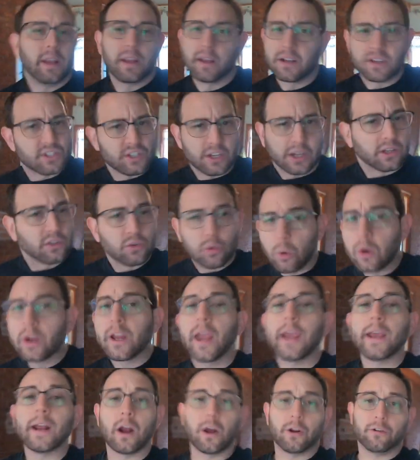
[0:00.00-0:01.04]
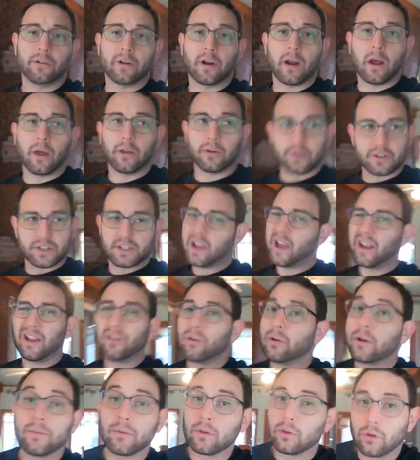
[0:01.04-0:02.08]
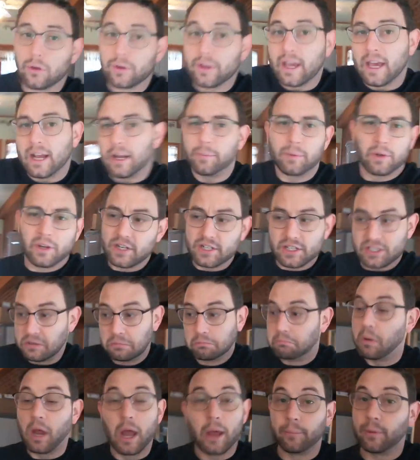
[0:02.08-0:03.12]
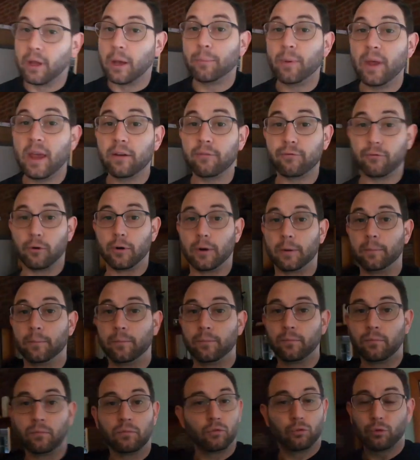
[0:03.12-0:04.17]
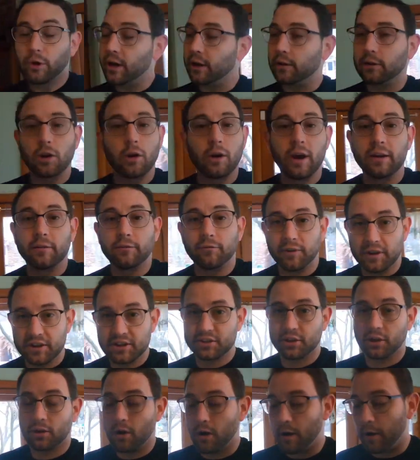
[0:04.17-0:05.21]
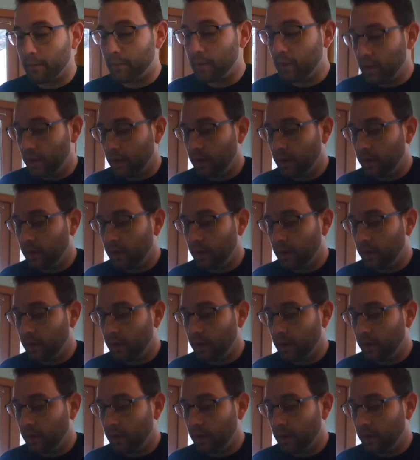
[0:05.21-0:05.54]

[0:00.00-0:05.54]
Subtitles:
It's like $2,800. I don't even look at it because I'm not paying for it. Great, go ahead, fix the car.